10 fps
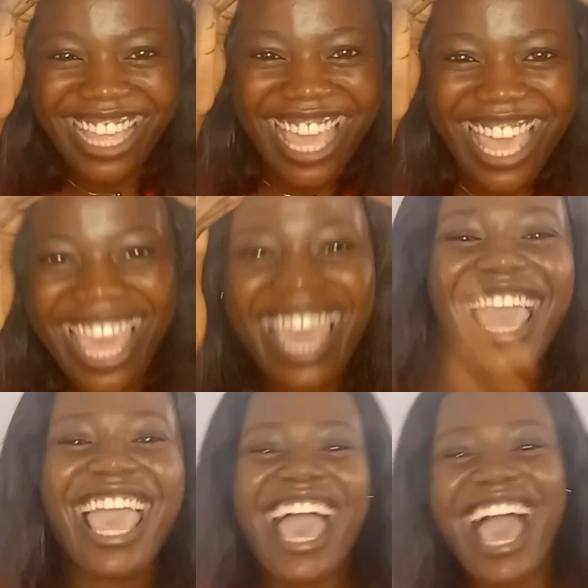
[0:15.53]
Hey,
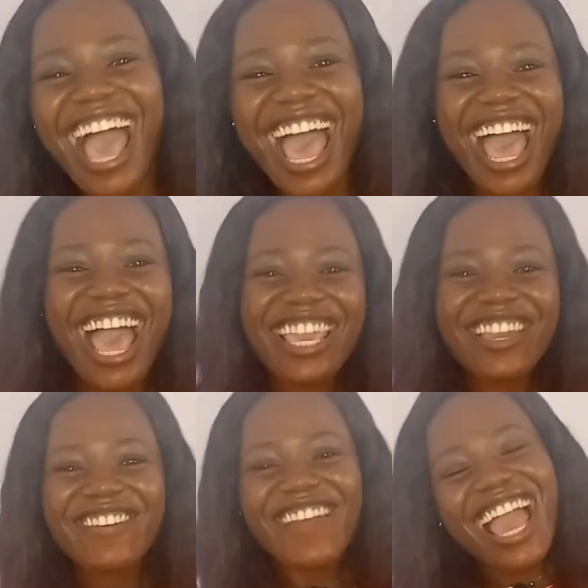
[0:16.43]
are
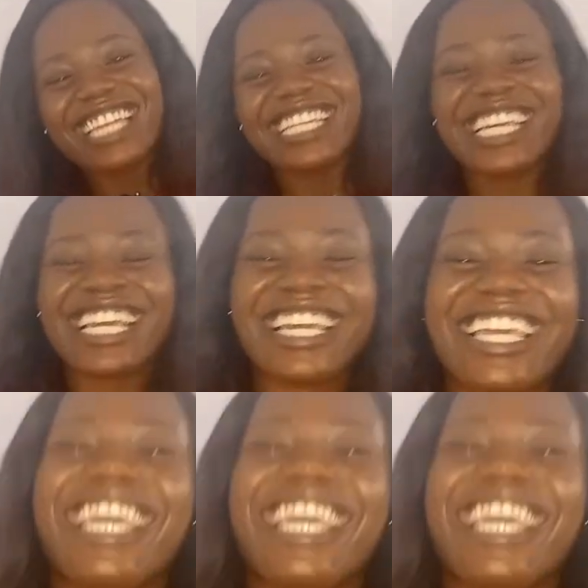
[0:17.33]
you ready?